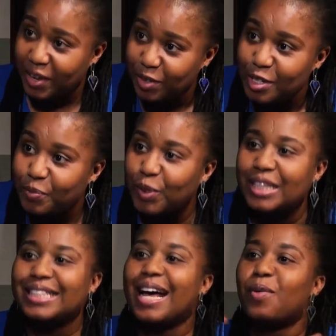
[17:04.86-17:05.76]
else,
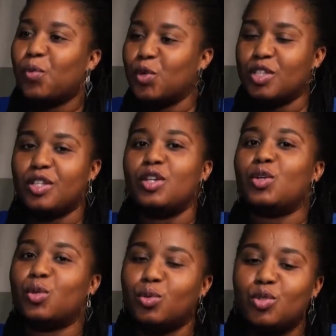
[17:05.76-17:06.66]
but that was,
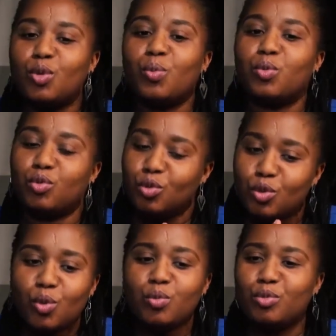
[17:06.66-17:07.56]
you know, don't
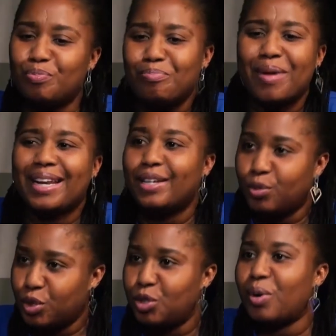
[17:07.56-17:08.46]

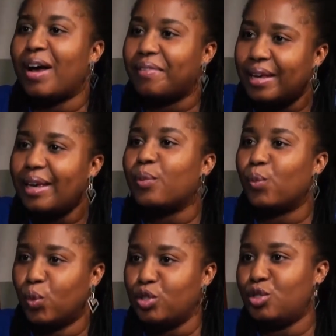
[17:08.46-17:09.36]
manage what you have, get
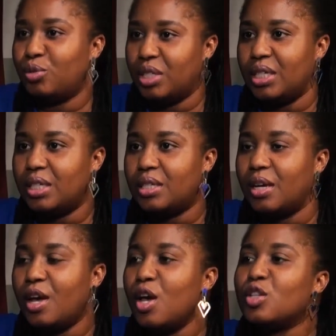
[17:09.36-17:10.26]
what you need.
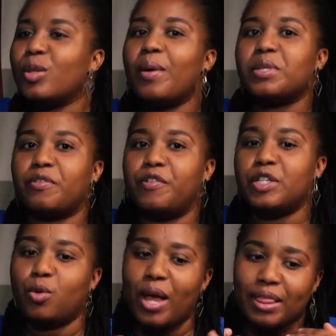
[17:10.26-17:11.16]
So that was the
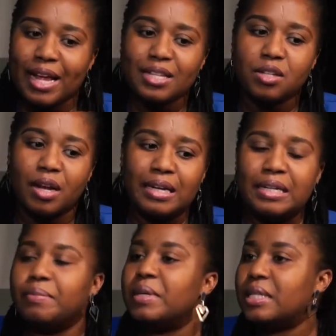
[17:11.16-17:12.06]
first. So that
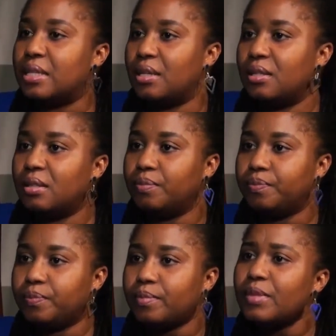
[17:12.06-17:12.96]
limiting
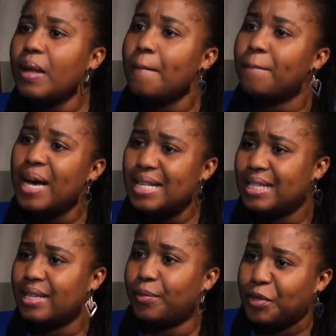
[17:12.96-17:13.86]

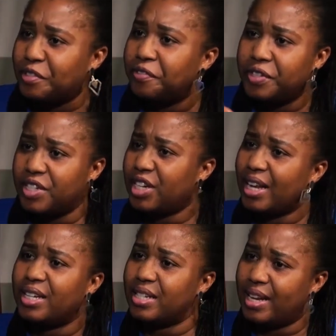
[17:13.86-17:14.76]
mindset was the first
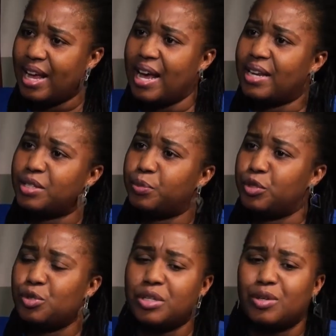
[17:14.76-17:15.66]
challenge that I had as a
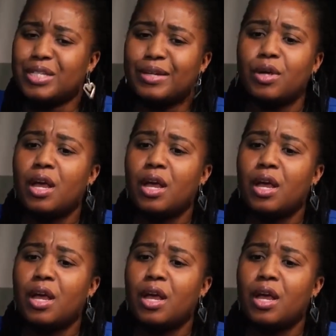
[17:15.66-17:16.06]
producer, because